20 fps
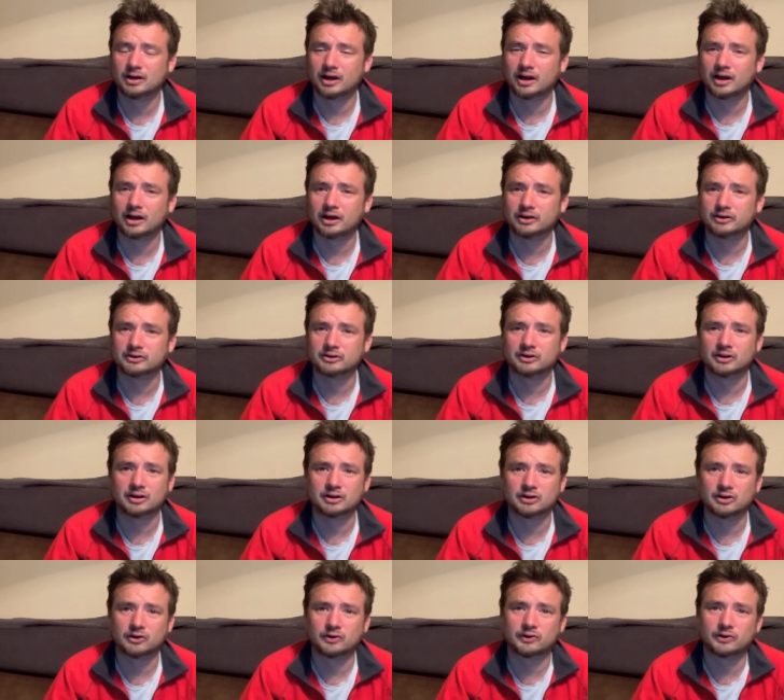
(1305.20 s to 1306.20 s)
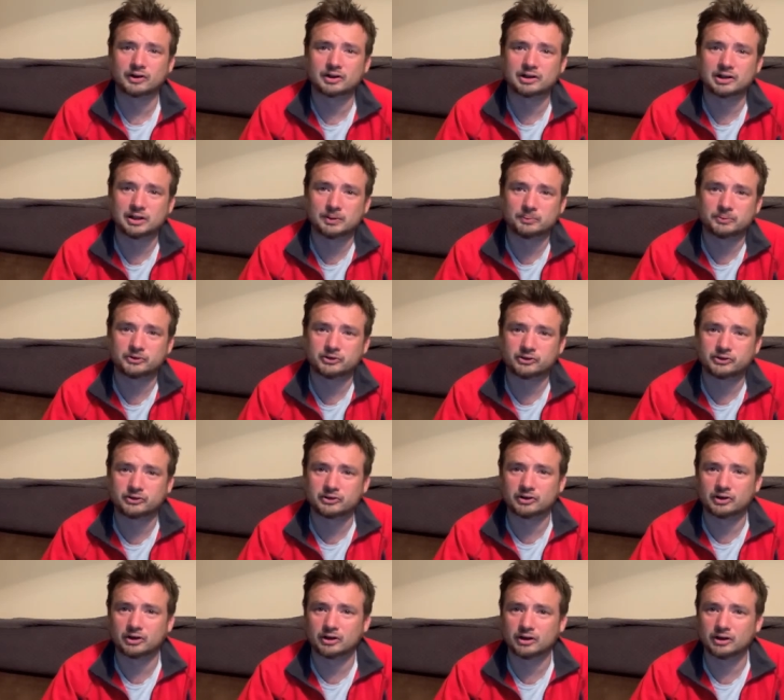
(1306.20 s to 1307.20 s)
And a lot of the clips
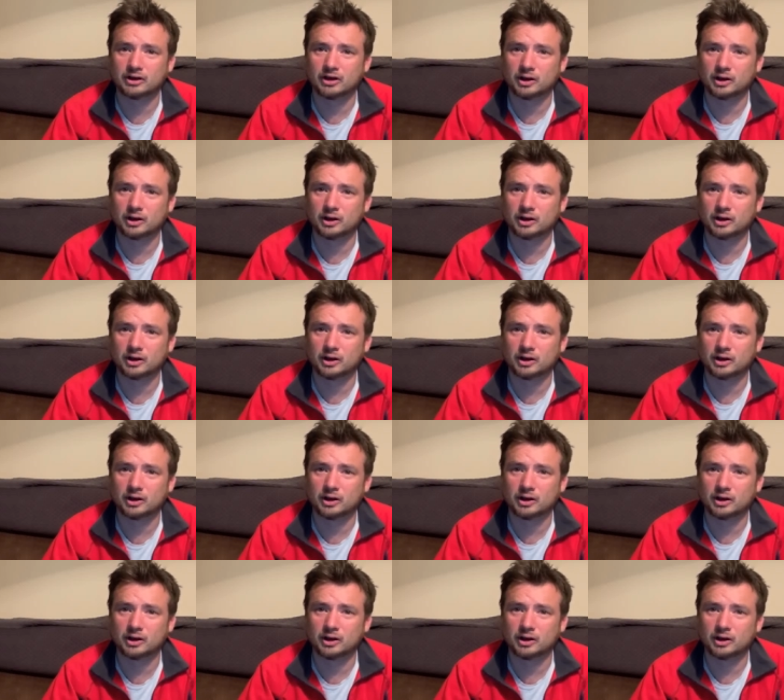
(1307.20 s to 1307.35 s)
uh,